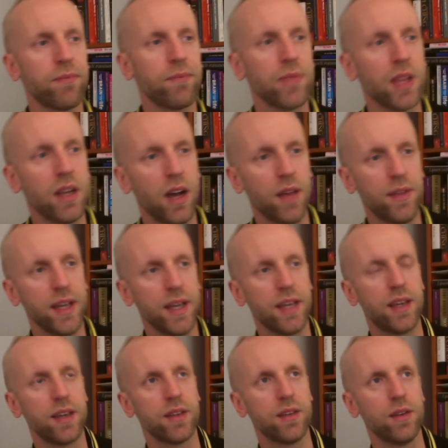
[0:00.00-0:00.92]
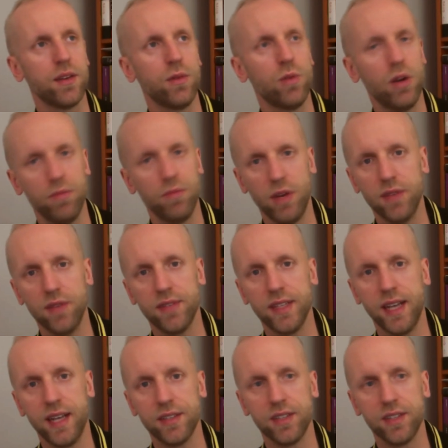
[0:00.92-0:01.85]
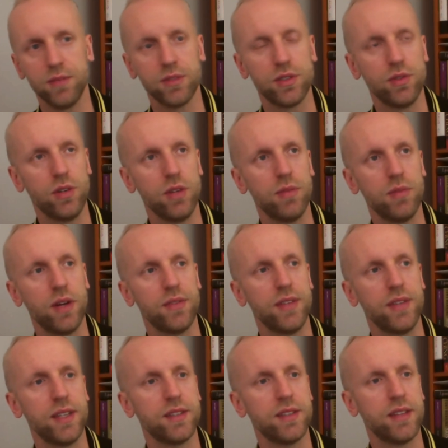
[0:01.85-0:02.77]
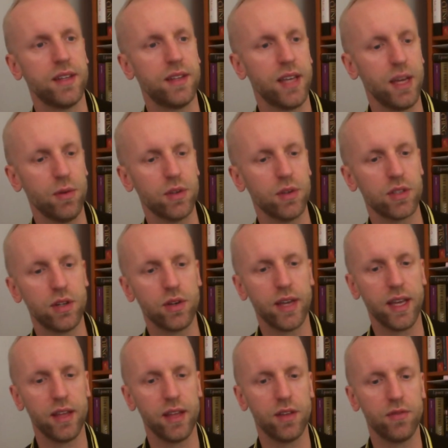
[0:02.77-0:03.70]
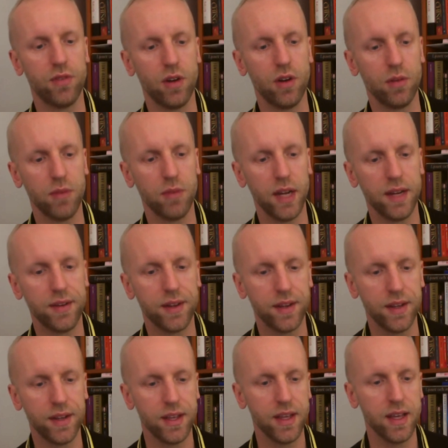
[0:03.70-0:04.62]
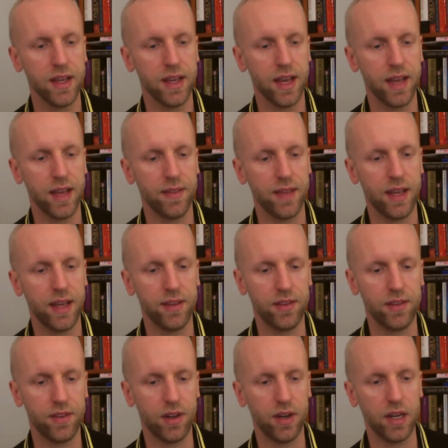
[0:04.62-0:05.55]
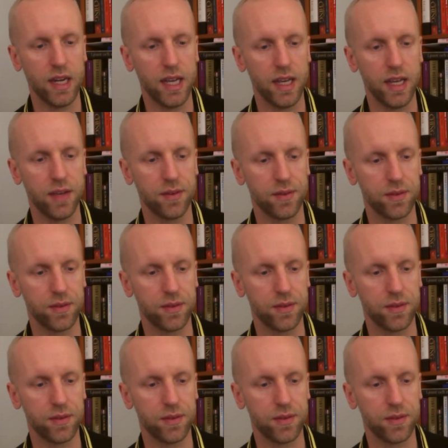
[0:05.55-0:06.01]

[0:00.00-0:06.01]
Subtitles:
I think Warren Buffett has some story about this, that he was looking into farmland and then suddenly